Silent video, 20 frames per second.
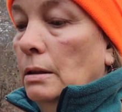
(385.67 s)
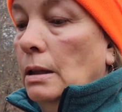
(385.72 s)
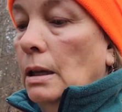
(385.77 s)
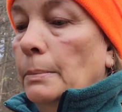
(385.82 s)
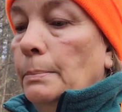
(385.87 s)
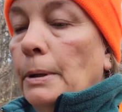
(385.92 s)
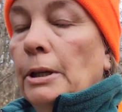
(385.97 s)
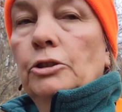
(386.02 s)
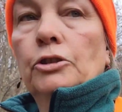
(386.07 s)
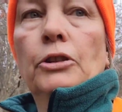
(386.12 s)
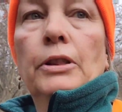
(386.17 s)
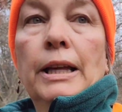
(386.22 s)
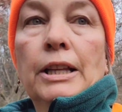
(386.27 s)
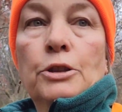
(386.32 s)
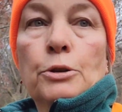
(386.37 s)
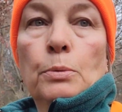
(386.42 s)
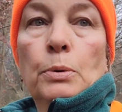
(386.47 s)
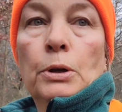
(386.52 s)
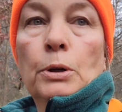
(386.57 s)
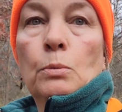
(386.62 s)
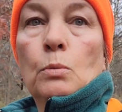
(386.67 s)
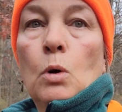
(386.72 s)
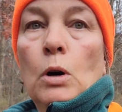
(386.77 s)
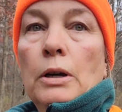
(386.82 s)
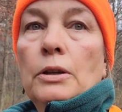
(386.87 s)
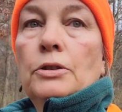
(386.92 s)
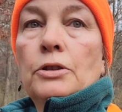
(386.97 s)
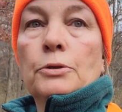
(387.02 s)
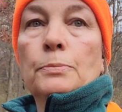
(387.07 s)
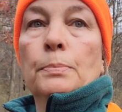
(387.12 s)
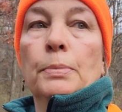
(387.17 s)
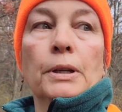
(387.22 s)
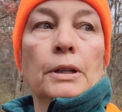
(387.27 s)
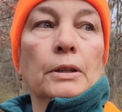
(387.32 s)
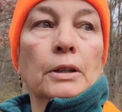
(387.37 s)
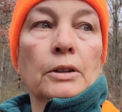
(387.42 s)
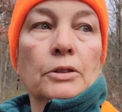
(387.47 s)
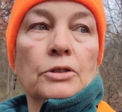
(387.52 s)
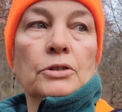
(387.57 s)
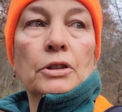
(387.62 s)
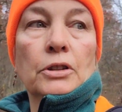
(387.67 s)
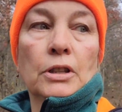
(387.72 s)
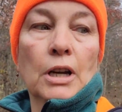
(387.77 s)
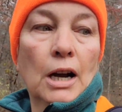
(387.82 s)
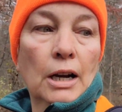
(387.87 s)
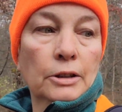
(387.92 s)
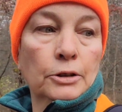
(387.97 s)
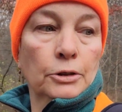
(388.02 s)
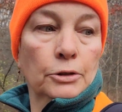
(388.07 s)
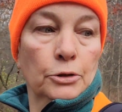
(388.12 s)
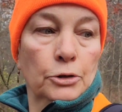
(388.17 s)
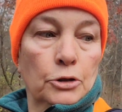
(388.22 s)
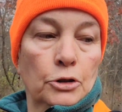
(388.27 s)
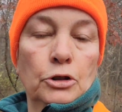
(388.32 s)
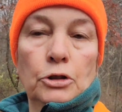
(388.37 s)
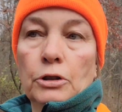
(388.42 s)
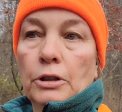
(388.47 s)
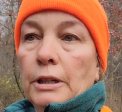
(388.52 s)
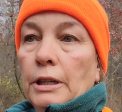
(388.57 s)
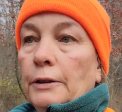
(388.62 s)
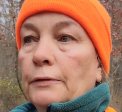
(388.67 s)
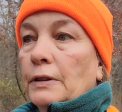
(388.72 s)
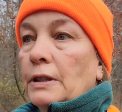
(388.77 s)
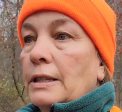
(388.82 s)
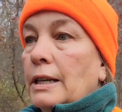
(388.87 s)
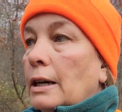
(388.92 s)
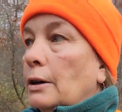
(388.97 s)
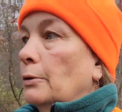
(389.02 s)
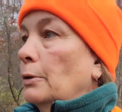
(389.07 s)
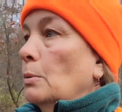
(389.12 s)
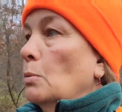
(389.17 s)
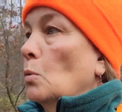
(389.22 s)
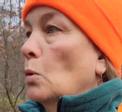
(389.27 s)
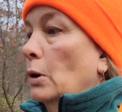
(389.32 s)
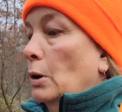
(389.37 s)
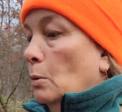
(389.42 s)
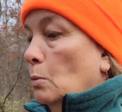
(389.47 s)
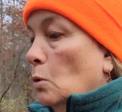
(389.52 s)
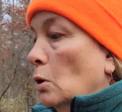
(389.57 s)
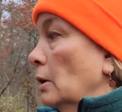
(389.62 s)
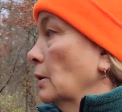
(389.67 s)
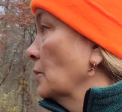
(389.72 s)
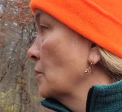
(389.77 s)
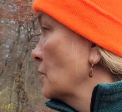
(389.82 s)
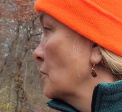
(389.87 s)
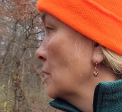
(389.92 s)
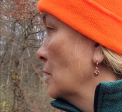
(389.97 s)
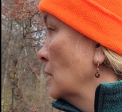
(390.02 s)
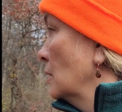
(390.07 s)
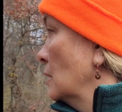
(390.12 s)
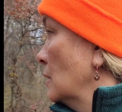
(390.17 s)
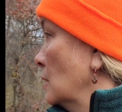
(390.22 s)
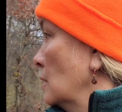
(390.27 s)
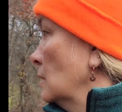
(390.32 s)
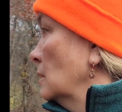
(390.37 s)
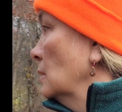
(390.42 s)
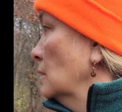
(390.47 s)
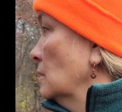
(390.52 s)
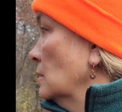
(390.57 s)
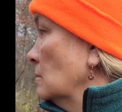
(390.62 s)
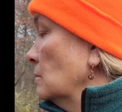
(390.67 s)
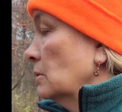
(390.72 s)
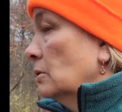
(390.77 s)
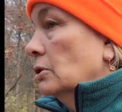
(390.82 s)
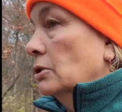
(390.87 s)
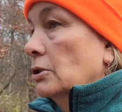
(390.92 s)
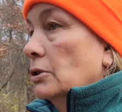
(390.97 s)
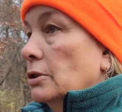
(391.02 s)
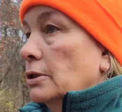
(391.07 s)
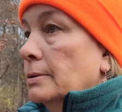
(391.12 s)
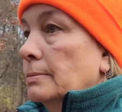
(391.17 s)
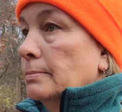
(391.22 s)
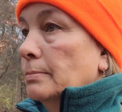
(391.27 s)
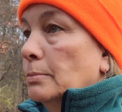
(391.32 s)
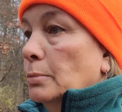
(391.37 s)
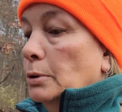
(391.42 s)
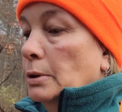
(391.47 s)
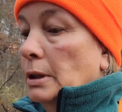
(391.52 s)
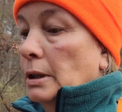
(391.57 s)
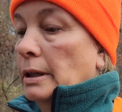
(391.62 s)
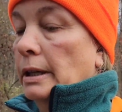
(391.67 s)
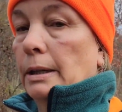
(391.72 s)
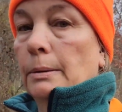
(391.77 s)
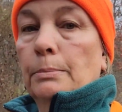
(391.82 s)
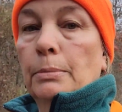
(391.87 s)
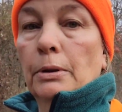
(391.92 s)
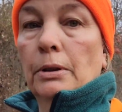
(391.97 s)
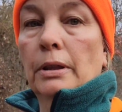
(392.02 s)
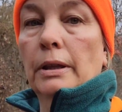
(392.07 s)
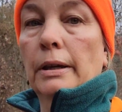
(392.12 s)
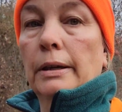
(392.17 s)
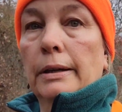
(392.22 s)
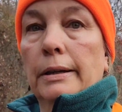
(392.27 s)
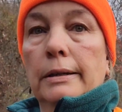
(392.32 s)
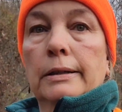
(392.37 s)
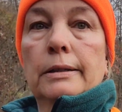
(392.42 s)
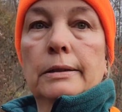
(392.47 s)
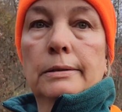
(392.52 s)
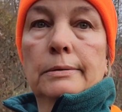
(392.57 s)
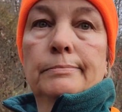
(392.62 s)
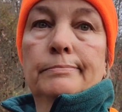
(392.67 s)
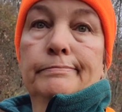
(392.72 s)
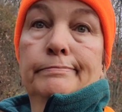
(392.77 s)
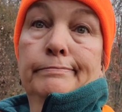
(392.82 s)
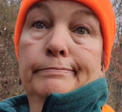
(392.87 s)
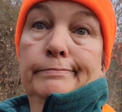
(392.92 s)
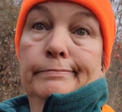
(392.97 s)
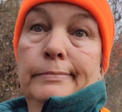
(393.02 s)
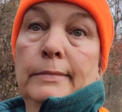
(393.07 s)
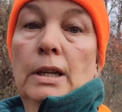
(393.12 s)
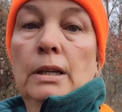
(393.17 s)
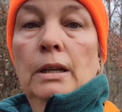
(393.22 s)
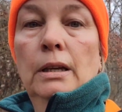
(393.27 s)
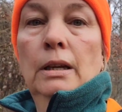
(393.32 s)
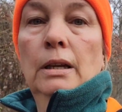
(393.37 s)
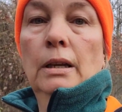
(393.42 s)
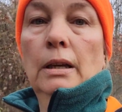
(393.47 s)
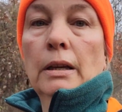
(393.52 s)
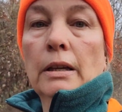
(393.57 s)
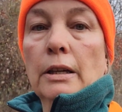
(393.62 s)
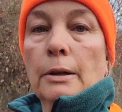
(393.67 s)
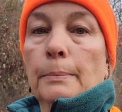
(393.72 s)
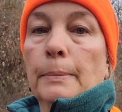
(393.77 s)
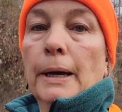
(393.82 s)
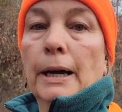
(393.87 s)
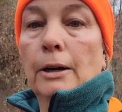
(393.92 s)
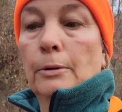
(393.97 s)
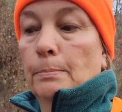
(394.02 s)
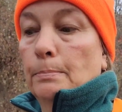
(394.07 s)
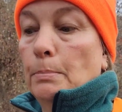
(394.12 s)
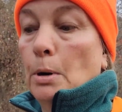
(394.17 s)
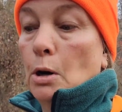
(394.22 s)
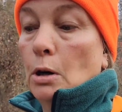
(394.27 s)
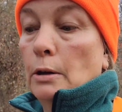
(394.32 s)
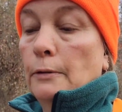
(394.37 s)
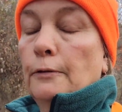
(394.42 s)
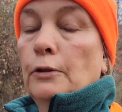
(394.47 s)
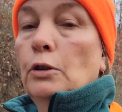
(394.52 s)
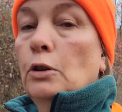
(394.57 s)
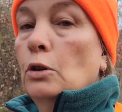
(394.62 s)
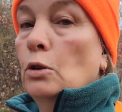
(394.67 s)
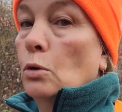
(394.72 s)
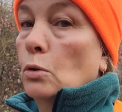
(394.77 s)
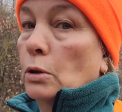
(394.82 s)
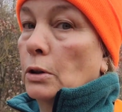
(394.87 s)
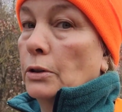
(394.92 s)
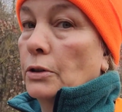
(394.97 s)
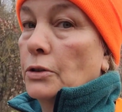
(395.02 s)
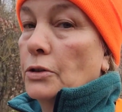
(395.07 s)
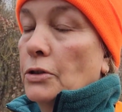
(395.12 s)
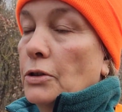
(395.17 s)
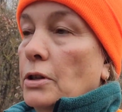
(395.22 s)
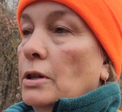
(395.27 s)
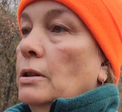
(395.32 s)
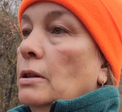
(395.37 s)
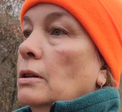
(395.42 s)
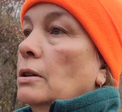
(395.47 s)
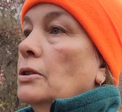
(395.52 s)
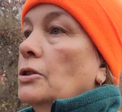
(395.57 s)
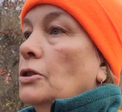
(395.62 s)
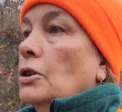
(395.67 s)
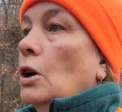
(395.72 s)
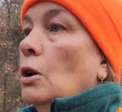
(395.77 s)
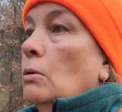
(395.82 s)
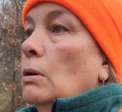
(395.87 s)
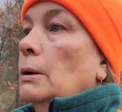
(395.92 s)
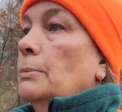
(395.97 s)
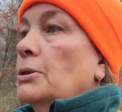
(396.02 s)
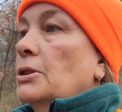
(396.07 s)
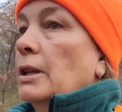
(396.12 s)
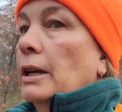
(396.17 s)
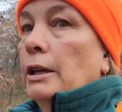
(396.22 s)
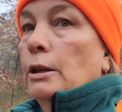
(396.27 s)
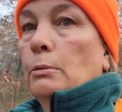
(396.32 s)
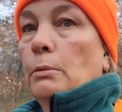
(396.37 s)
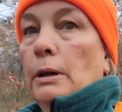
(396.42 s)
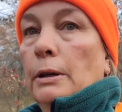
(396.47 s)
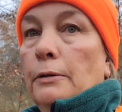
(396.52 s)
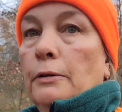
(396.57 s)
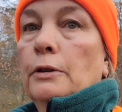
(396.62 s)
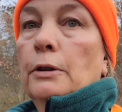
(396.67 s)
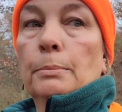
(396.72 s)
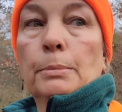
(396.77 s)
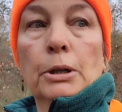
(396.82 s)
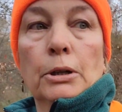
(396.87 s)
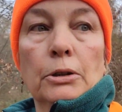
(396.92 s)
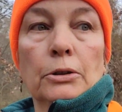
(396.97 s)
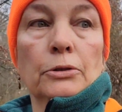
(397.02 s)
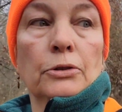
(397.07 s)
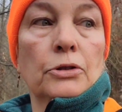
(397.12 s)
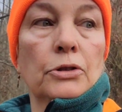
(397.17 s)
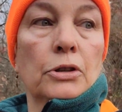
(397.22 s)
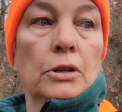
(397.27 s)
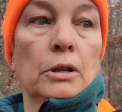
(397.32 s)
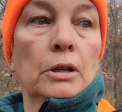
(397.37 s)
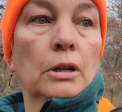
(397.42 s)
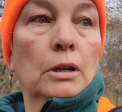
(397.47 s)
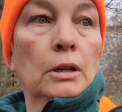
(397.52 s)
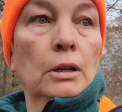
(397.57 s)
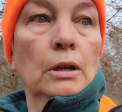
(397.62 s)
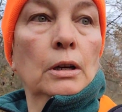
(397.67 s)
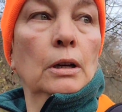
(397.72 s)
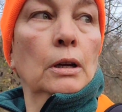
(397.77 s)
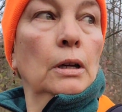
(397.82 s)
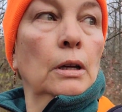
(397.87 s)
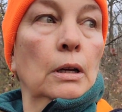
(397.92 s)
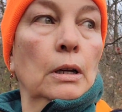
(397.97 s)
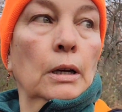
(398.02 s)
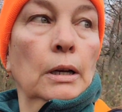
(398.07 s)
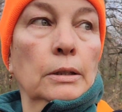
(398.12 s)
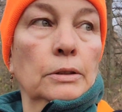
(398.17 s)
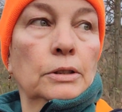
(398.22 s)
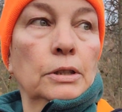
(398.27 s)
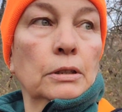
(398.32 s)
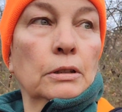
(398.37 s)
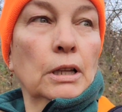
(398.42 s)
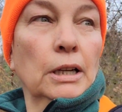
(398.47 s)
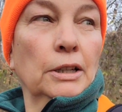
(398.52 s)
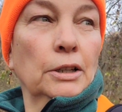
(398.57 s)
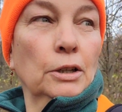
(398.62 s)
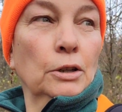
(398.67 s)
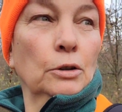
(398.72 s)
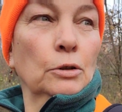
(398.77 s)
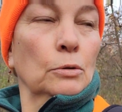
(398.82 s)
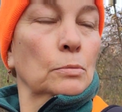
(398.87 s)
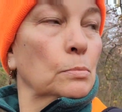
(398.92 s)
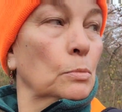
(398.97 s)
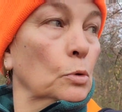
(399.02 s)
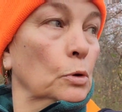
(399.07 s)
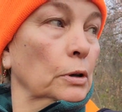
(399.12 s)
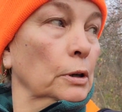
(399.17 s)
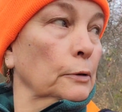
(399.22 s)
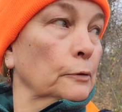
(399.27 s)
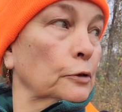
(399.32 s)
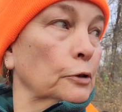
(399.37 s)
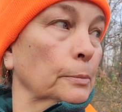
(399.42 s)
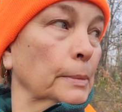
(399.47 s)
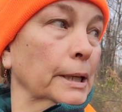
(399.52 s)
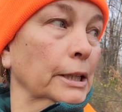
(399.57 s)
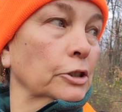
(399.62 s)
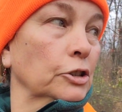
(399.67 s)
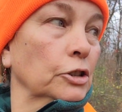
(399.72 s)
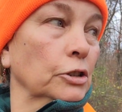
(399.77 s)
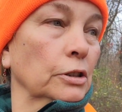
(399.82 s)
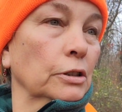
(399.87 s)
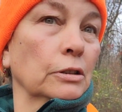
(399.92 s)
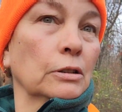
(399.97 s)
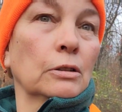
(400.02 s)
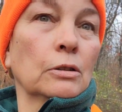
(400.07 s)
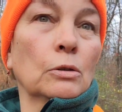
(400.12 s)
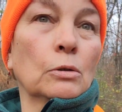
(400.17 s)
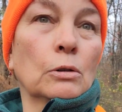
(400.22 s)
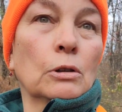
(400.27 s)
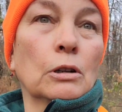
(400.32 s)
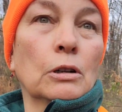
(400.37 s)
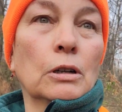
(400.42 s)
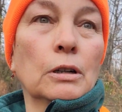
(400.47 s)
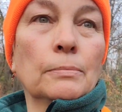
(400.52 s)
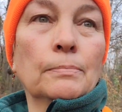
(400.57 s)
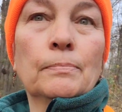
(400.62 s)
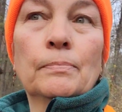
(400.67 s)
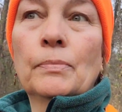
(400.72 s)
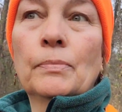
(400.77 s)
I bet you that's what it was because the doctors couldn't even tell them what it was, which is pretty damn pathetic and about par for the course. So I'm staying away from the birds until I know more information or